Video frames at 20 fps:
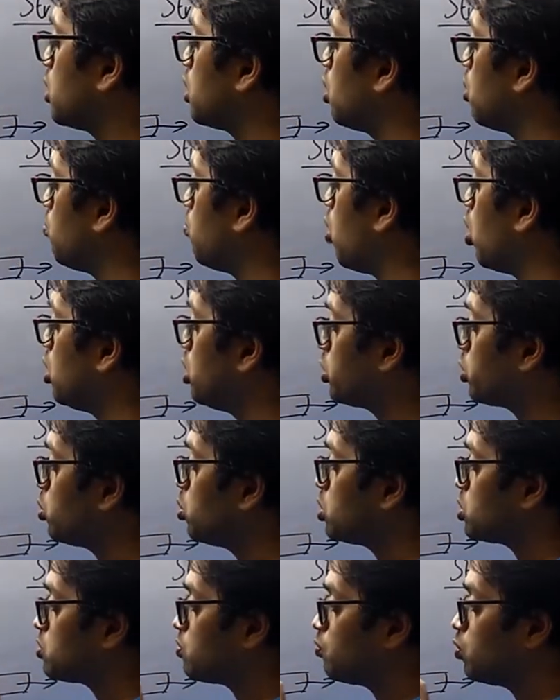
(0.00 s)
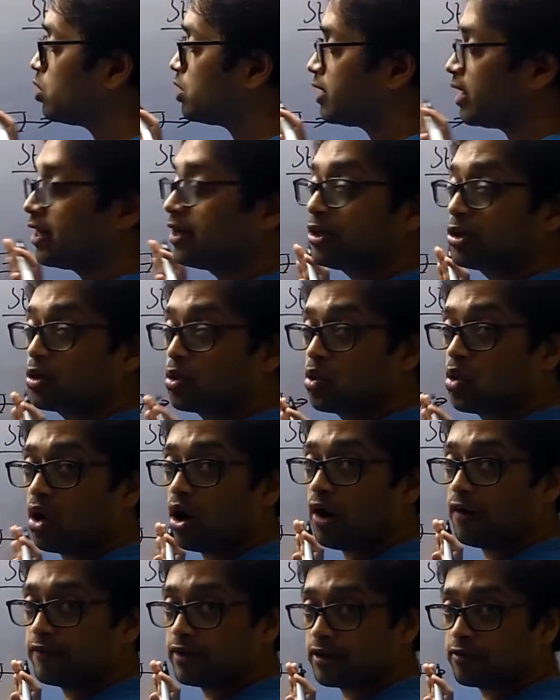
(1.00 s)
the molecules would tend to
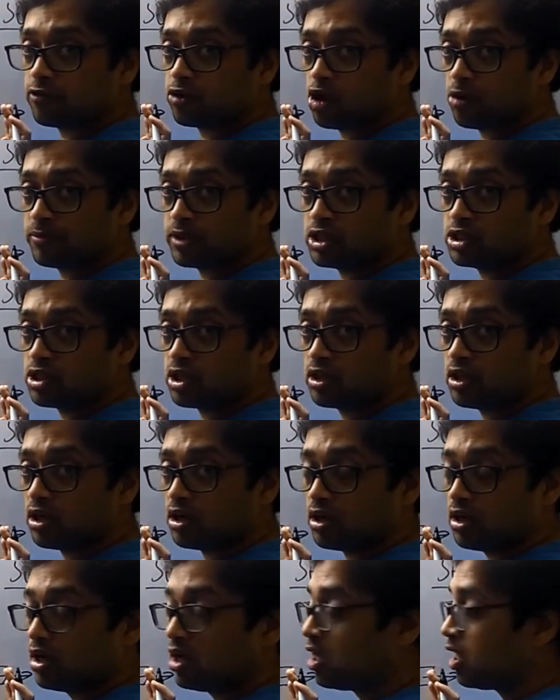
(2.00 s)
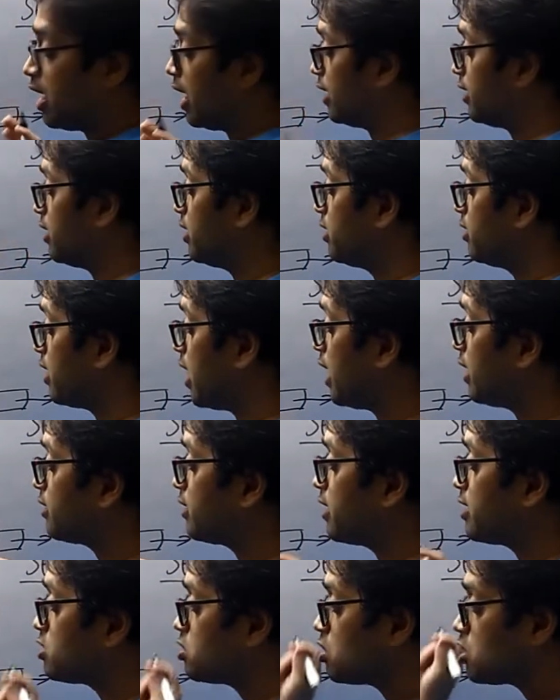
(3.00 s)
go away from each other, and in
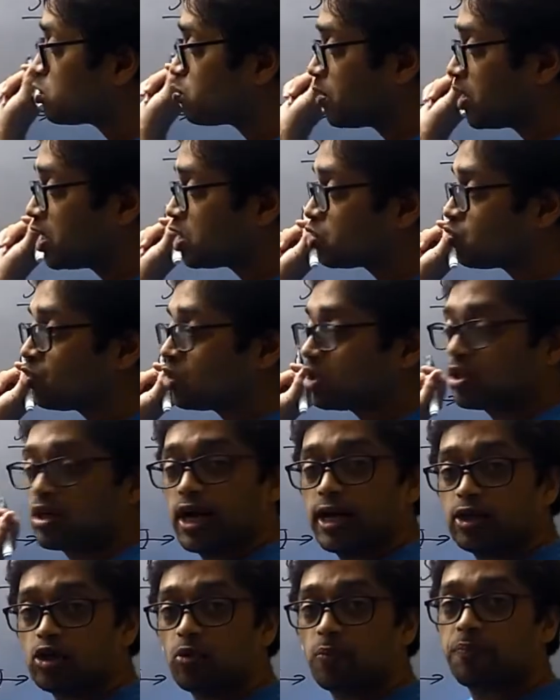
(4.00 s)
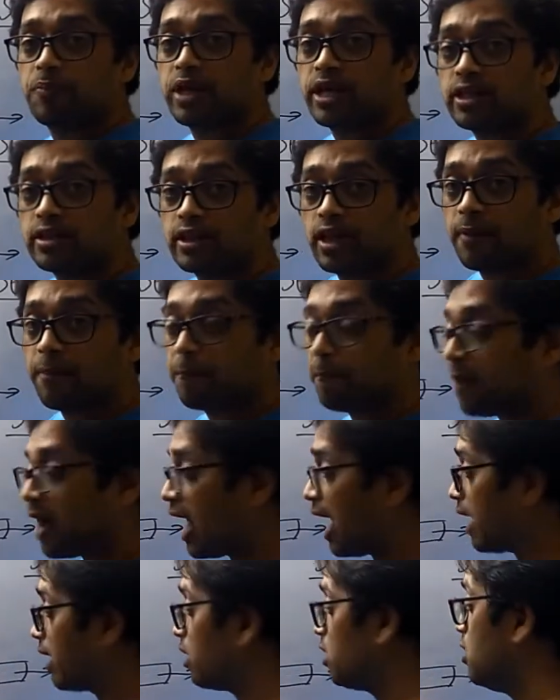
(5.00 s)
that case the springs would try to bring them
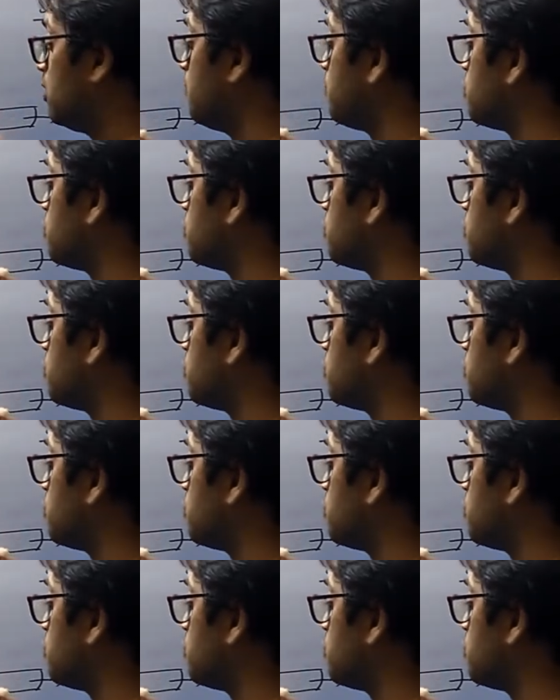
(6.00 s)
back.